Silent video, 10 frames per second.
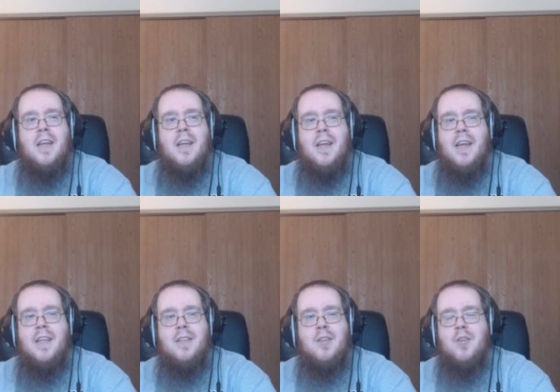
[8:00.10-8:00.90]

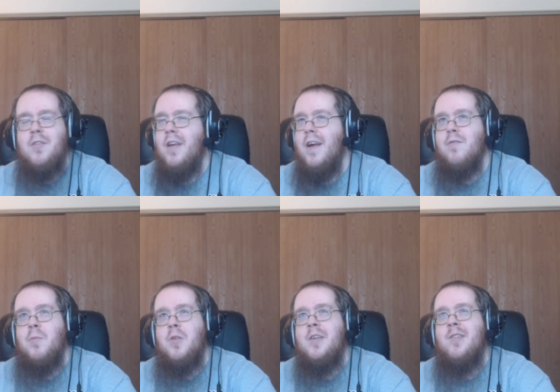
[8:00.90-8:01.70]
and you have to
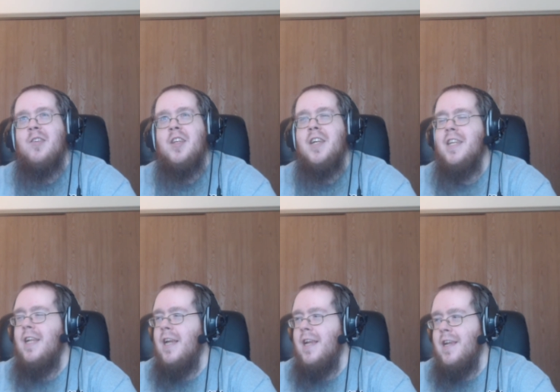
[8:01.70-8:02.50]
play seated,
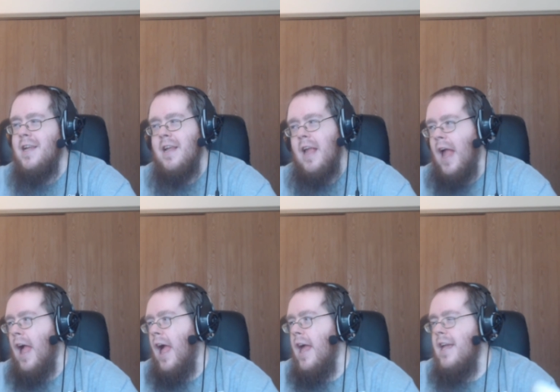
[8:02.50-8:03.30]

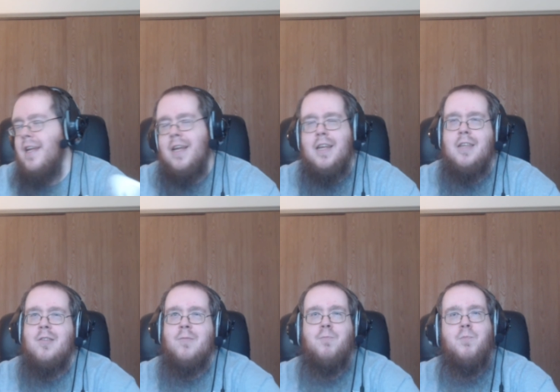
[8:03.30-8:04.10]

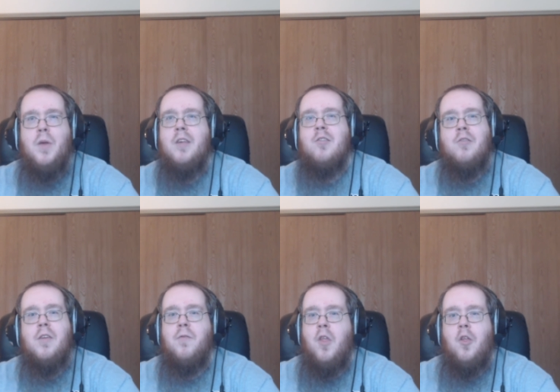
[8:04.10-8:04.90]
it's basically
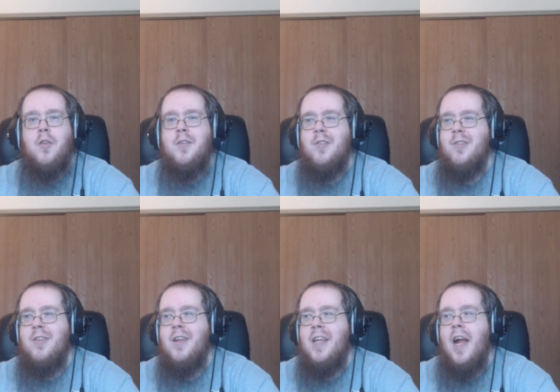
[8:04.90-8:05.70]
flawless.
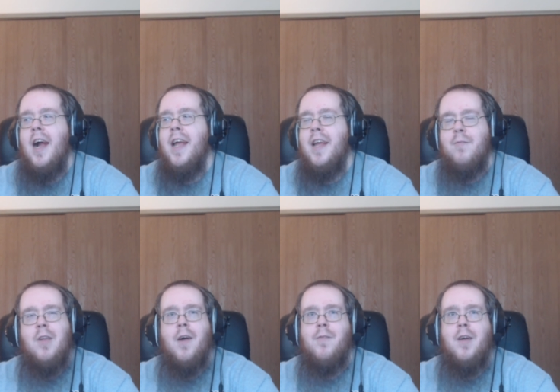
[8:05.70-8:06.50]
Like, I have
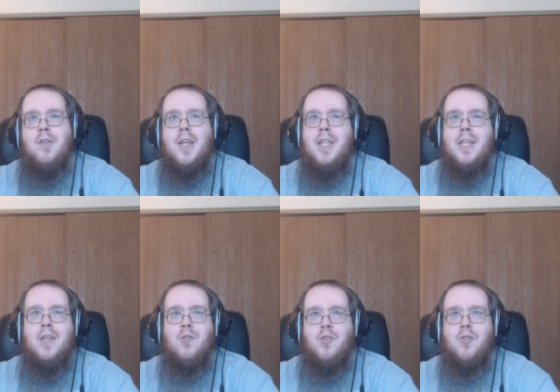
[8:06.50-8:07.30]
not found any
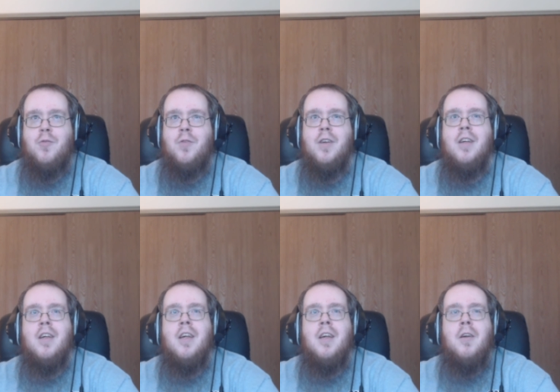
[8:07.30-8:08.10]
issue.
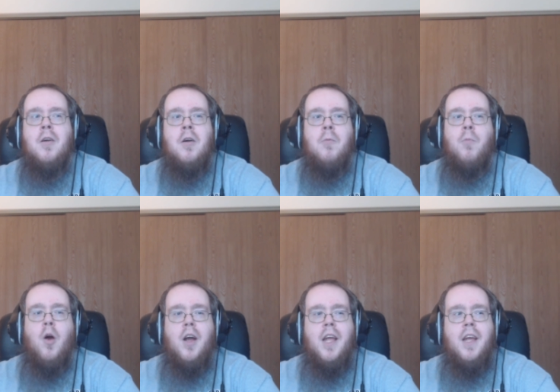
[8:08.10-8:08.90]

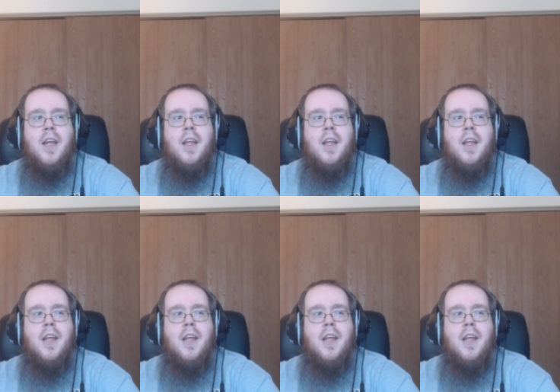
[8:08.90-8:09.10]
But